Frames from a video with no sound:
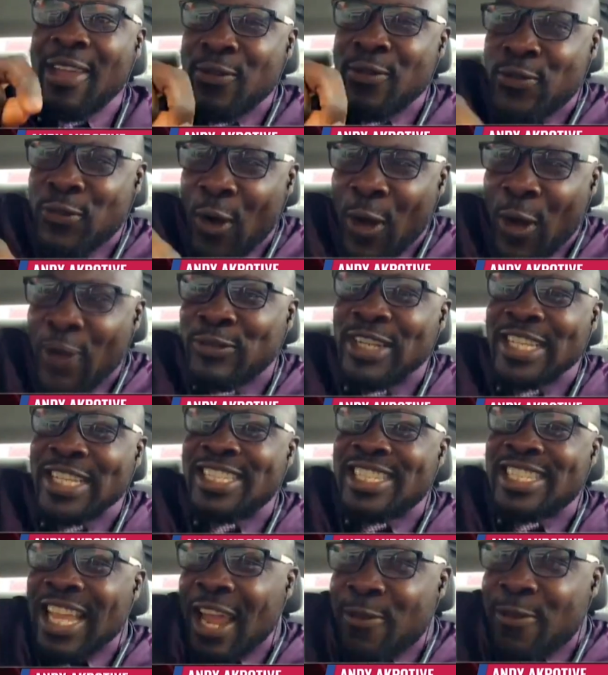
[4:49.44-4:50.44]
are
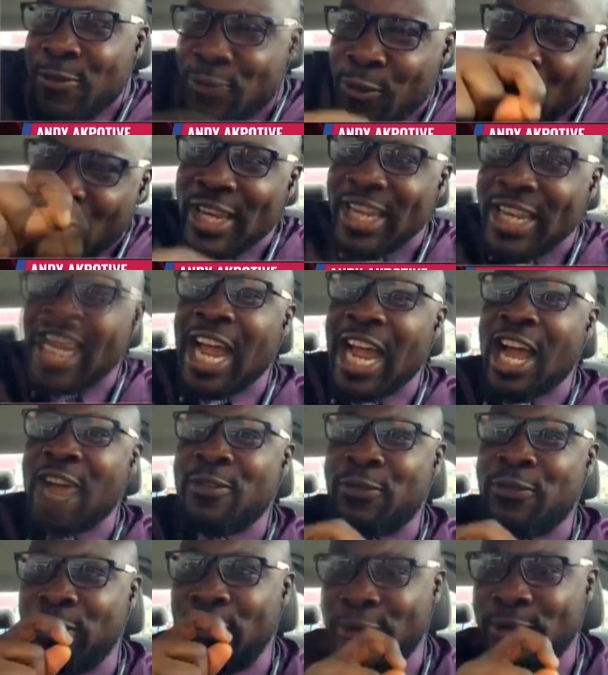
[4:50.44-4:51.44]
involved in
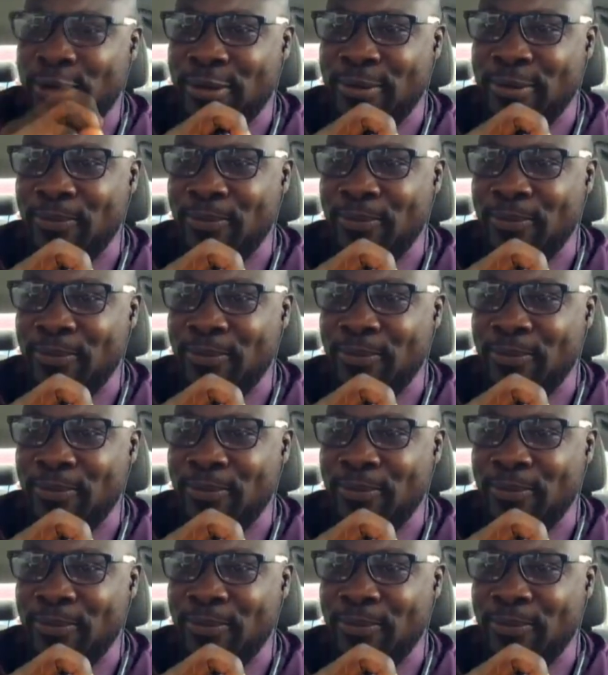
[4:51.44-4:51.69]
siphoning our